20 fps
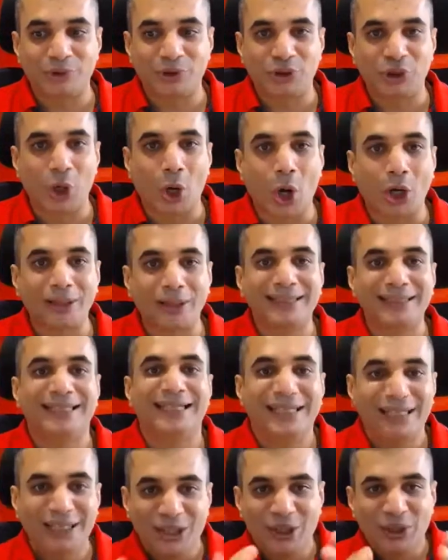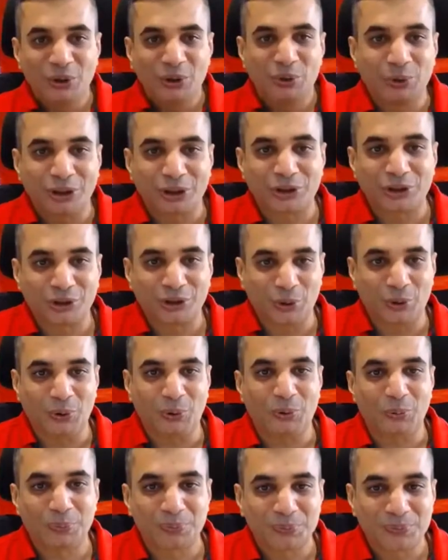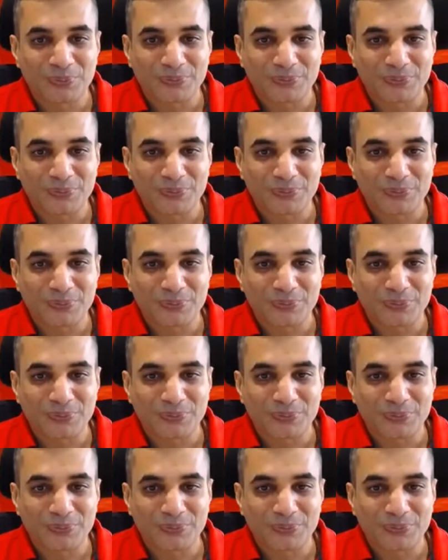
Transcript: John to the show.